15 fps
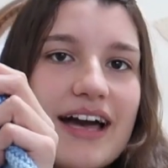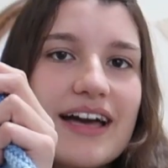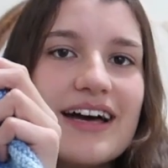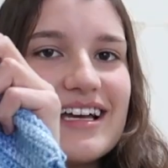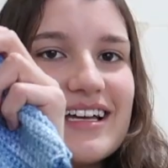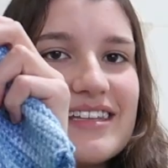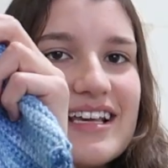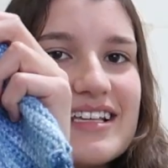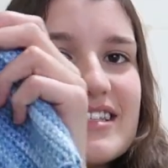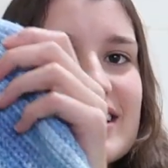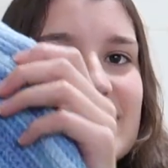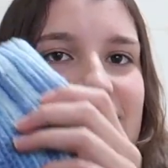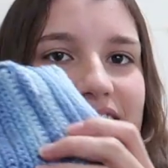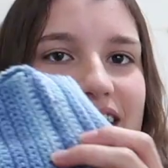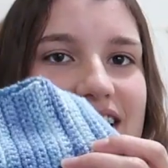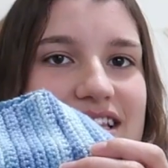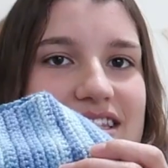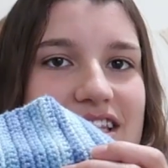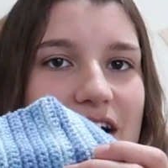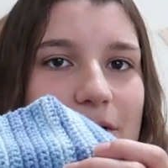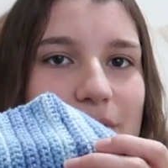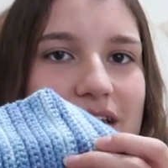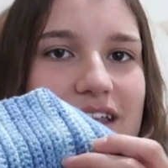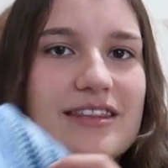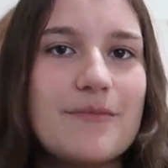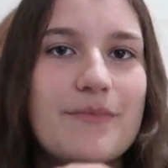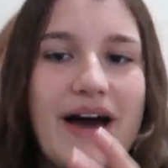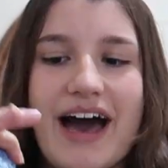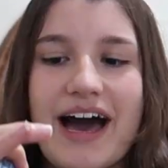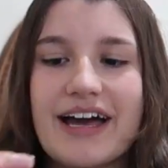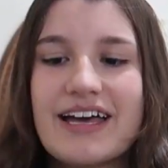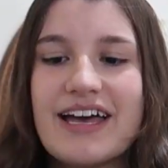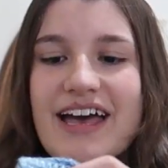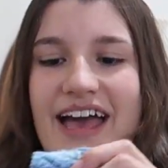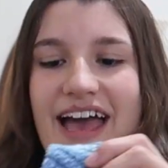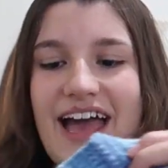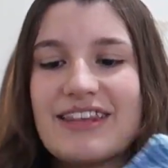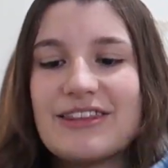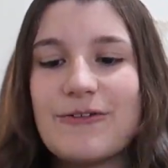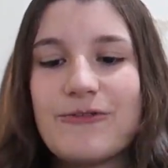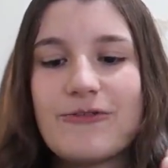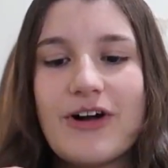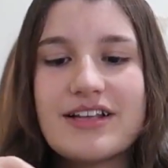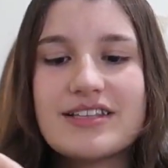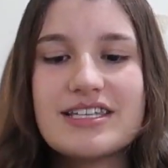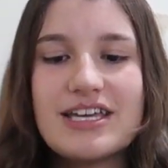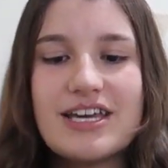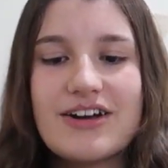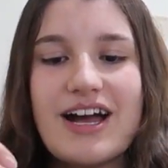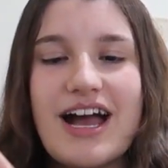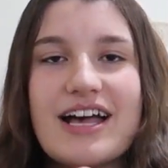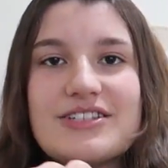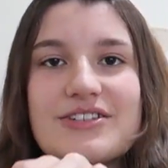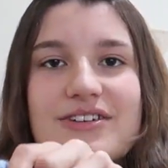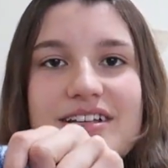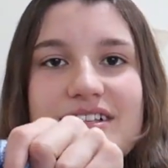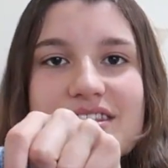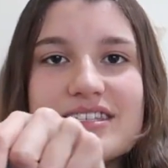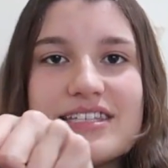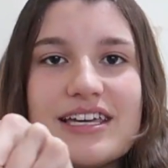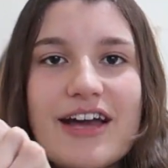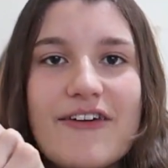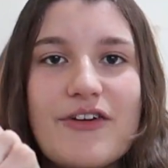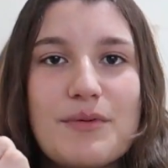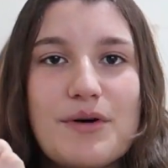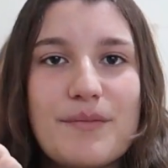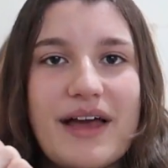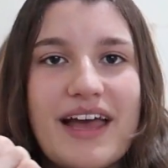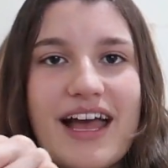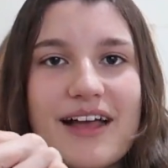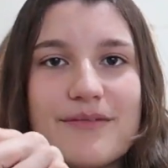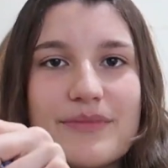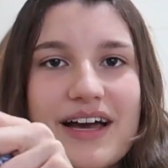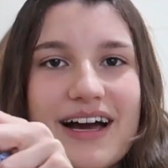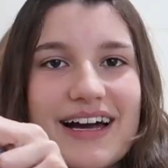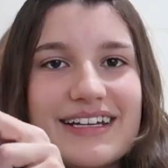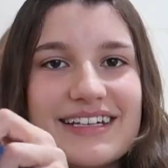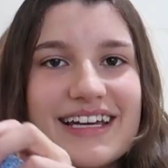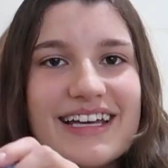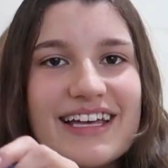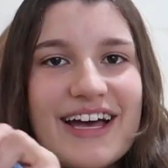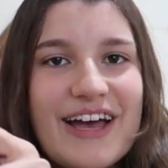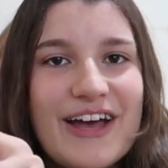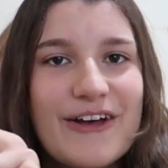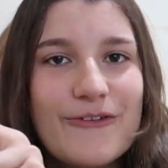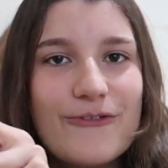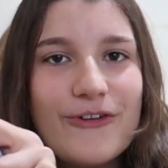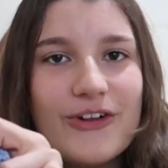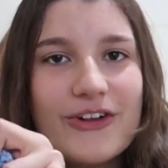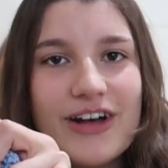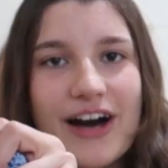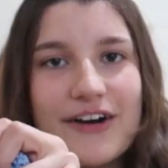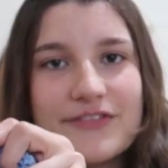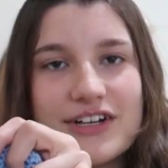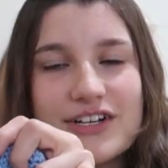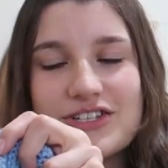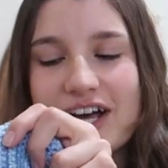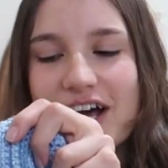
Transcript: It's got a nice little lace up in the back, and the front here, as you can see if I put my hand behind it, full coverage.